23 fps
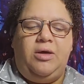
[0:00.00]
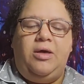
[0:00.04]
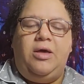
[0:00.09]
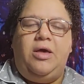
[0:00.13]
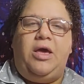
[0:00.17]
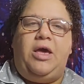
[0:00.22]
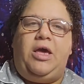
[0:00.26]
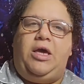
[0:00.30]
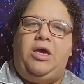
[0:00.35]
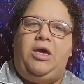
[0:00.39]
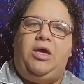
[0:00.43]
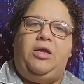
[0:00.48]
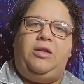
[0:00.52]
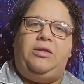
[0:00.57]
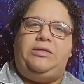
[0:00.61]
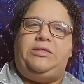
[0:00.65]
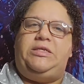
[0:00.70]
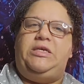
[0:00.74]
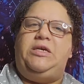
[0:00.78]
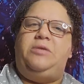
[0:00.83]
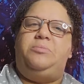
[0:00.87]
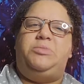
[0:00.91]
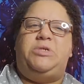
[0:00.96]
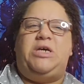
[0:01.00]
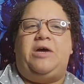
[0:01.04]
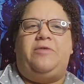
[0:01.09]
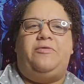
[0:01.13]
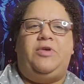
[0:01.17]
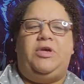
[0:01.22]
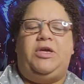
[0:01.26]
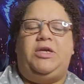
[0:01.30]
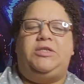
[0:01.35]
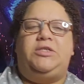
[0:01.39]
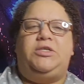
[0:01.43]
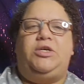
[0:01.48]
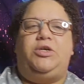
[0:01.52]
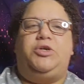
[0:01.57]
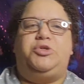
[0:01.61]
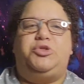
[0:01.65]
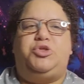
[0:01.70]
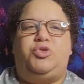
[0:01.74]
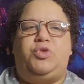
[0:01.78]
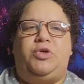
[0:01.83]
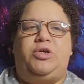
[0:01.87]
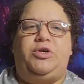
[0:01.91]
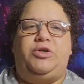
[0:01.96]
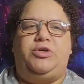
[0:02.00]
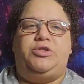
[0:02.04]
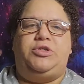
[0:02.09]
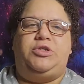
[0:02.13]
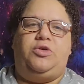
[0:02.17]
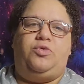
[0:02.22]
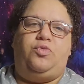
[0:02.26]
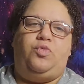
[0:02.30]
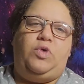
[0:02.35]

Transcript: and deep diving into your triggers and